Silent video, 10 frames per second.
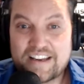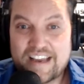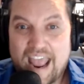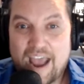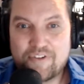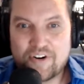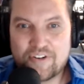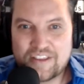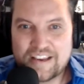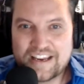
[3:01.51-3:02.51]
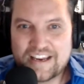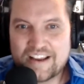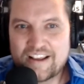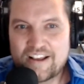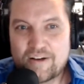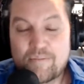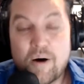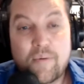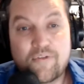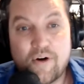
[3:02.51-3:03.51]
after the
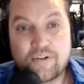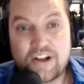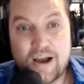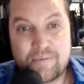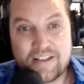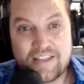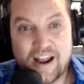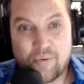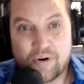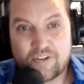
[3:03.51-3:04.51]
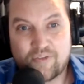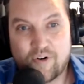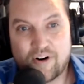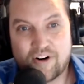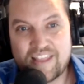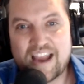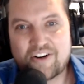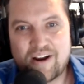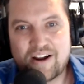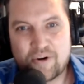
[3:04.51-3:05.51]
mobile phone company that I worked for, that
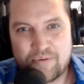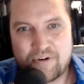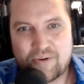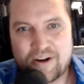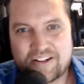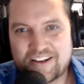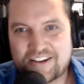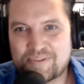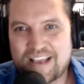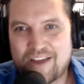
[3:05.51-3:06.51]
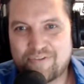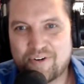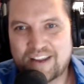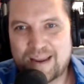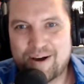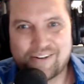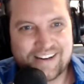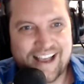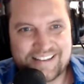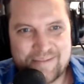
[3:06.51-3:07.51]
cratered pretty quickly, because when the iPhone came out and
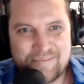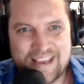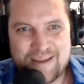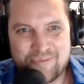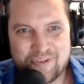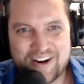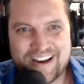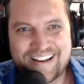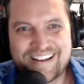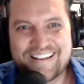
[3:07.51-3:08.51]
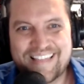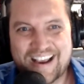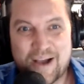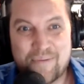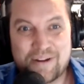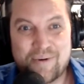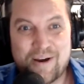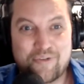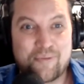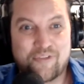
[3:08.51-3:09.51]
content became free, that company
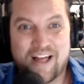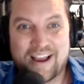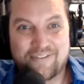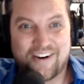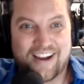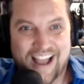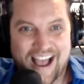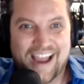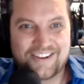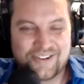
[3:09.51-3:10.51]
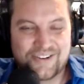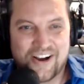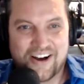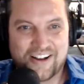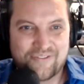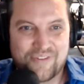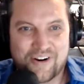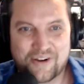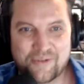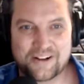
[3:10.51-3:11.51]
went from flying very high to gone
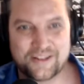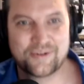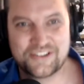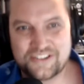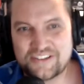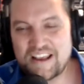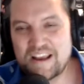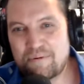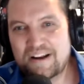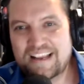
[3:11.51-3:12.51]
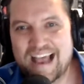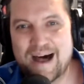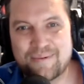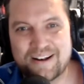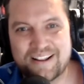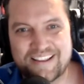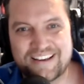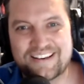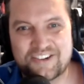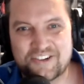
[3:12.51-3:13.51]
very quickly, which is pretty common in the
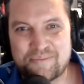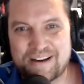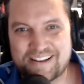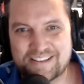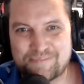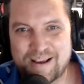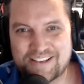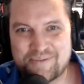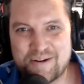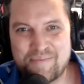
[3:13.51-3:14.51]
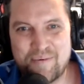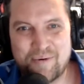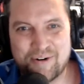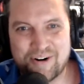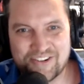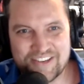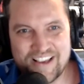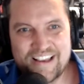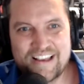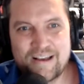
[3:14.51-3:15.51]
digital media space when a bubble bursts.
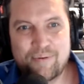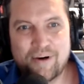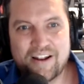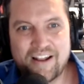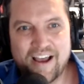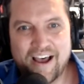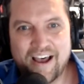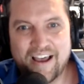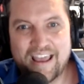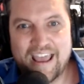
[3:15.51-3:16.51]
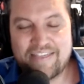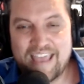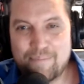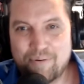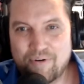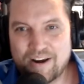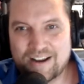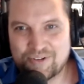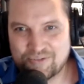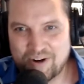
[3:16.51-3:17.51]
But at that point,
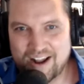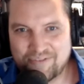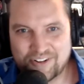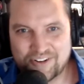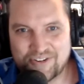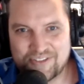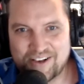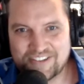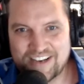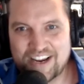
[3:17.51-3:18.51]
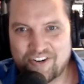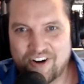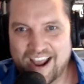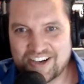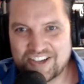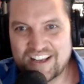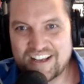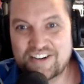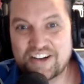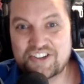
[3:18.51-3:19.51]
it was right after the 2008 crash.
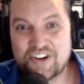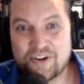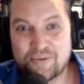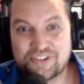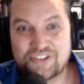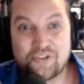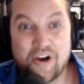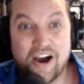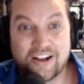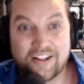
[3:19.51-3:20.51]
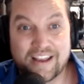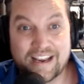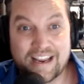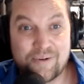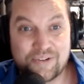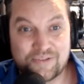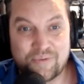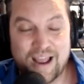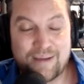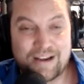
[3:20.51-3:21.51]
Digital was struggling, and it was,
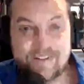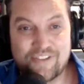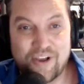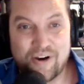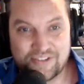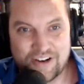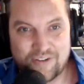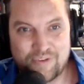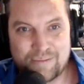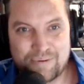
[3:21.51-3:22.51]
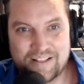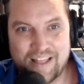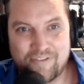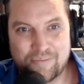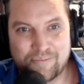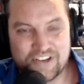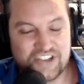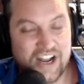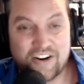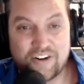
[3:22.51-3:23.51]
I mean, even though I was at a VP level
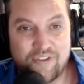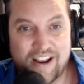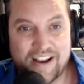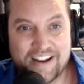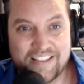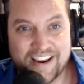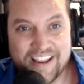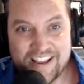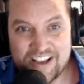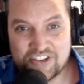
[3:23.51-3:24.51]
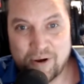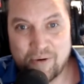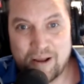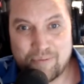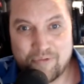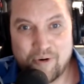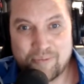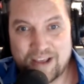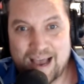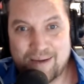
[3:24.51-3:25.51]
position, I couldn't find anything. So I went and
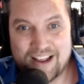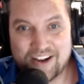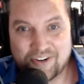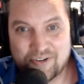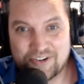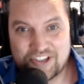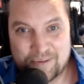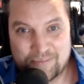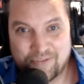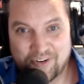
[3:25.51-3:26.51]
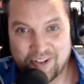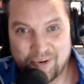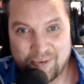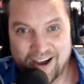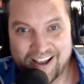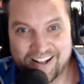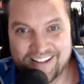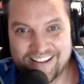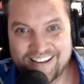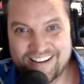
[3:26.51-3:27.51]
performed comedy on cruise ships for a little while
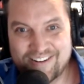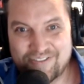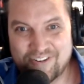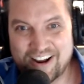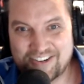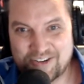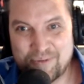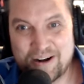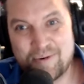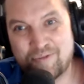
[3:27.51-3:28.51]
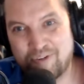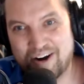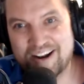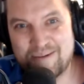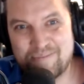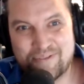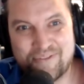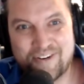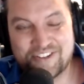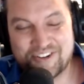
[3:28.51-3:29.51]
for extra money before I ended up at
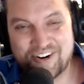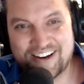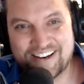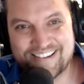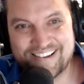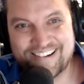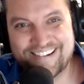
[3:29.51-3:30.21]
Fullscreen. So